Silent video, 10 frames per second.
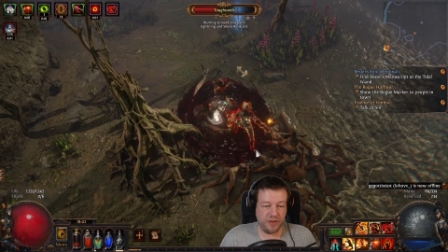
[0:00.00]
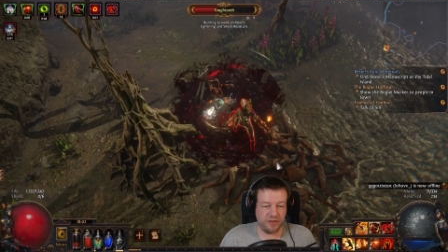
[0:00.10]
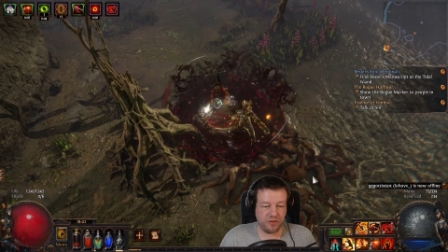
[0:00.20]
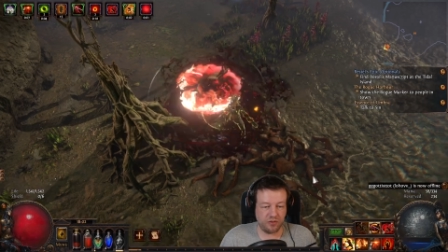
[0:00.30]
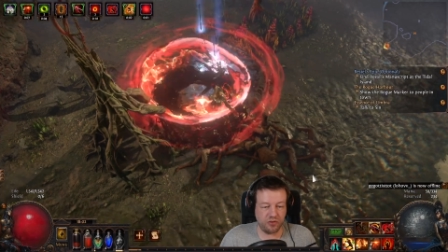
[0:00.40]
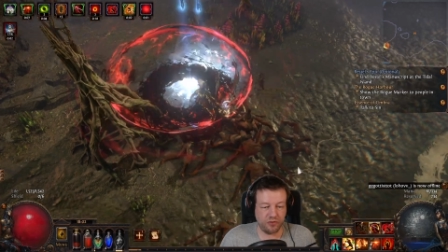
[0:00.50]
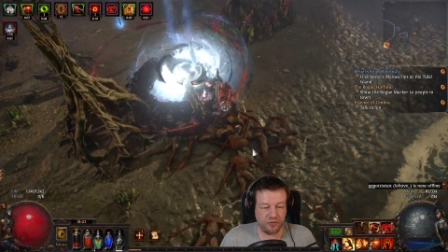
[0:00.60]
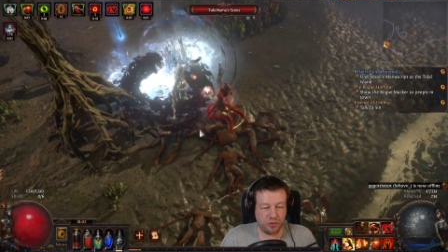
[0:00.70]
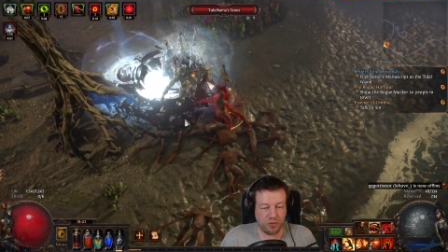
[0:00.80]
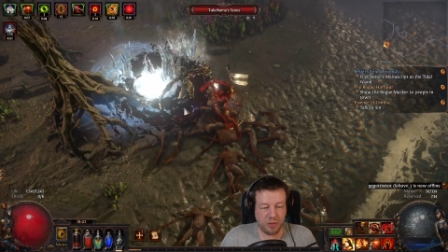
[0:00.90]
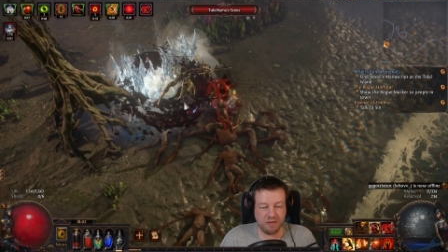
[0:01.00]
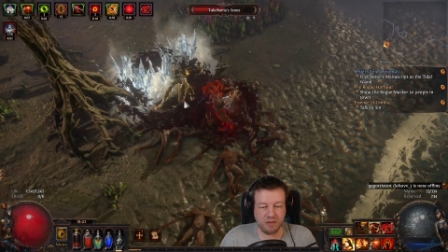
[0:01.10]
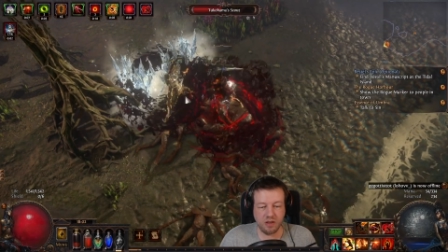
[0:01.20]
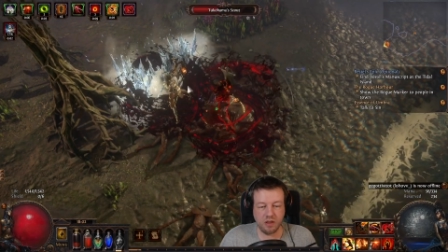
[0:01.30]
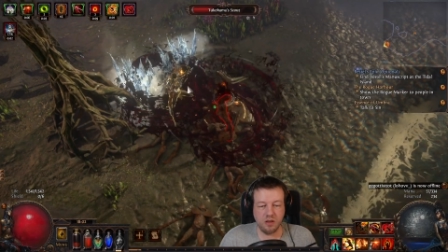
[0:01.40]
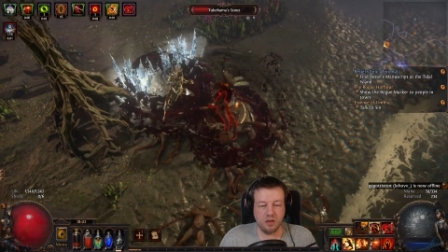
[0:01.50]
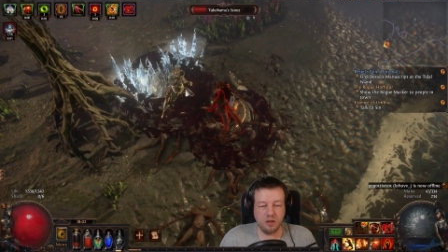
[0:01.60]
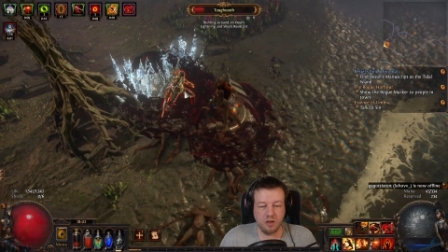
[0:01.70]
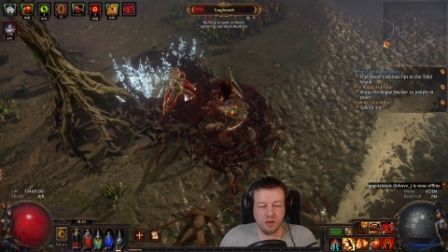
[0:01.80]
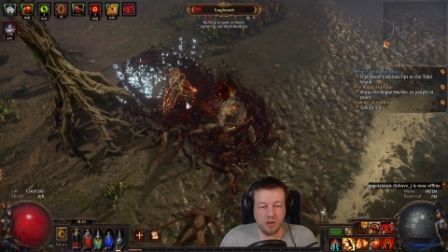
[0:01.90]
Got Tough Tooth, apparently.
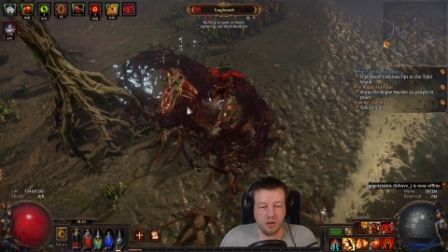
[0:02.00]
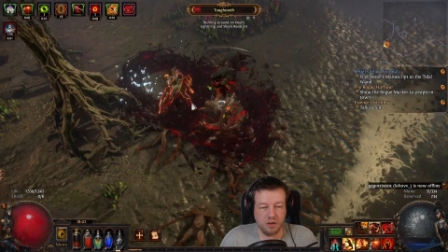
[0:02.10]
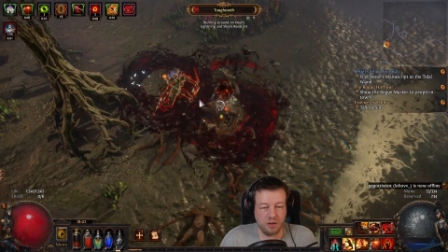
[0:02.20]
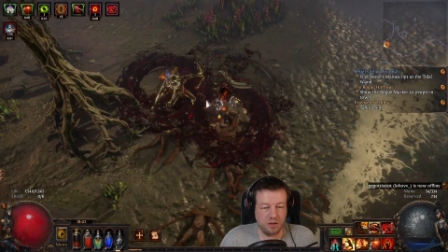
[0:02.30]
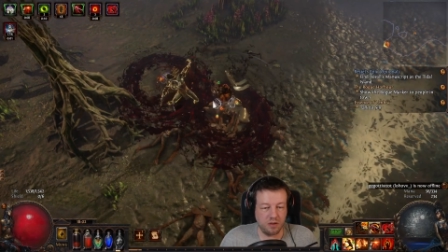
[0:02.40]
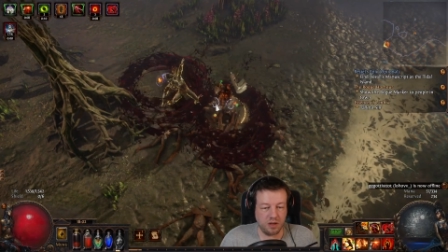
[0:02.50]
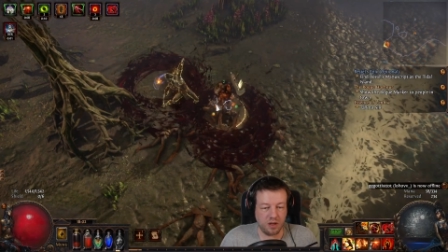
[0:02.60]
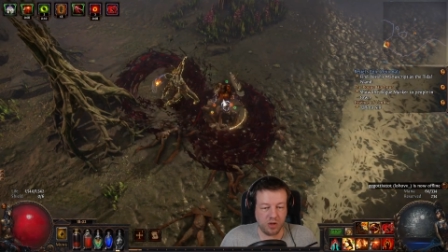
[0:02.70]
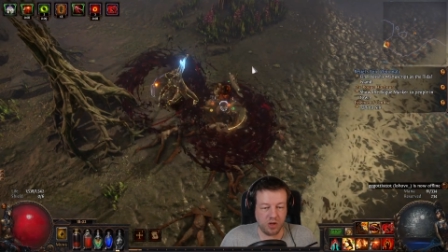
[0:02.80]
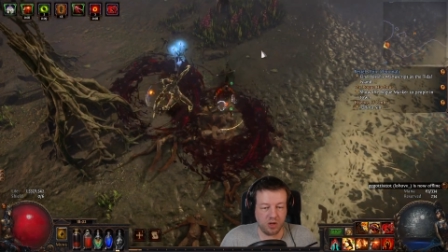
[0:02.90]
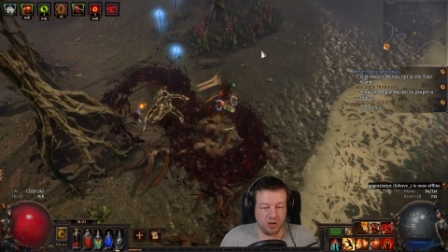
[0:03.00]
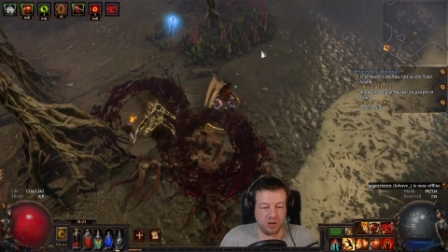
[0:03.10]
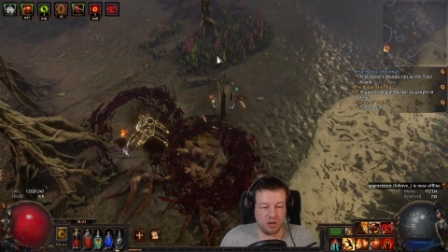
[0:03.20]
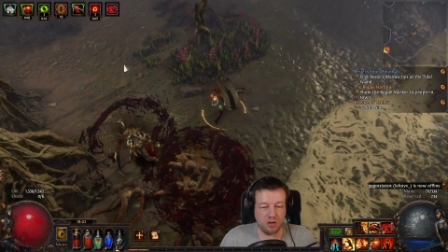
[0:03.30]
Come on.